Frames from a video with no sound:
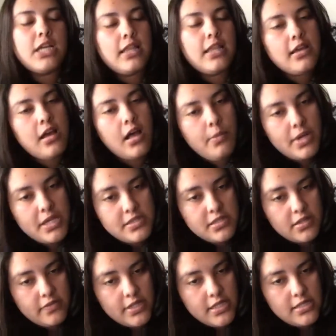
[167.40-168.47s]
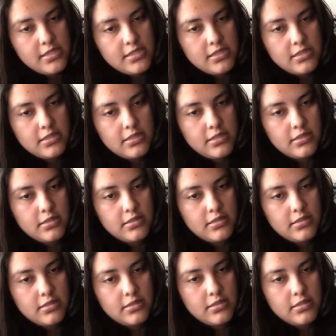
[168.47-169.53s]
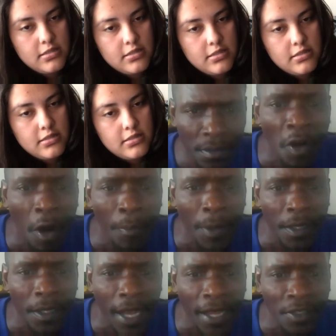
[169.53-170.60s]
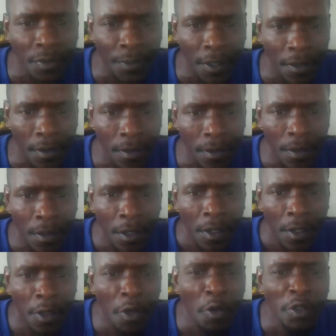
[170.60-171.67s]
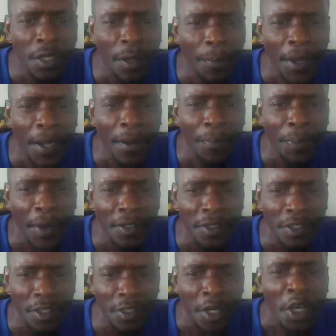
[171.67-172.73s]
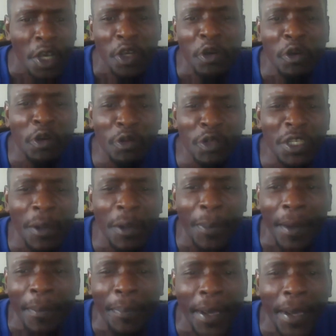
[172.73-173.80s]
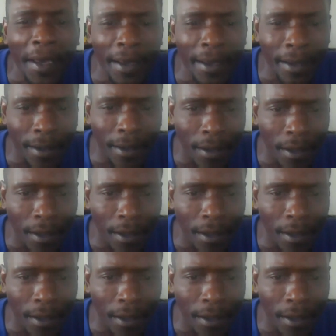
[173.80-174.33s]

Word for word: I call my servant? I know your face. Norma Desmond. You used to be in pictures. You used to be big.